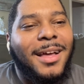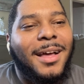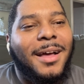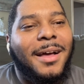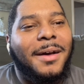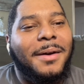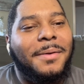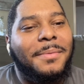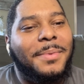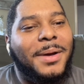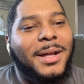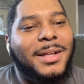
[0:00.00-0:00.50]

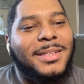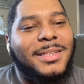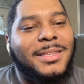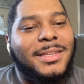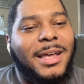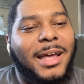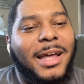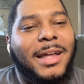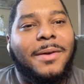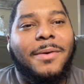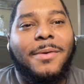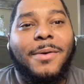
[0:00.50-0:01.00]
But
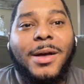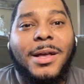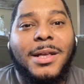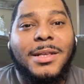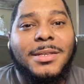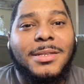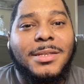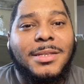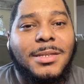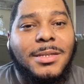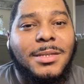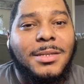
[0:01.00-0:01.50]
it
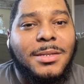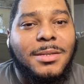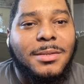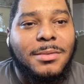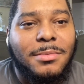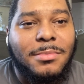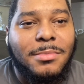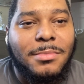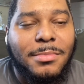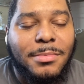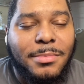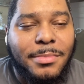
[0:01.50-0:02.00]
was
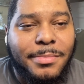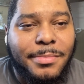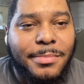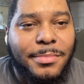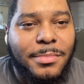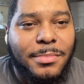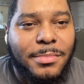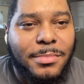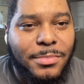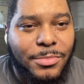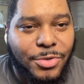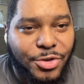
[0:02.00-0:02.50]

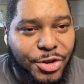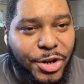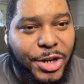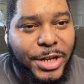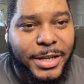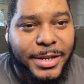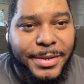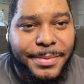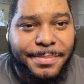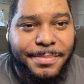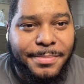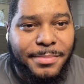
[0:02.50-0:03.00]

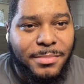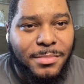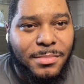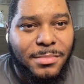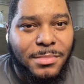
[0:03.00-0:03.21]
draining.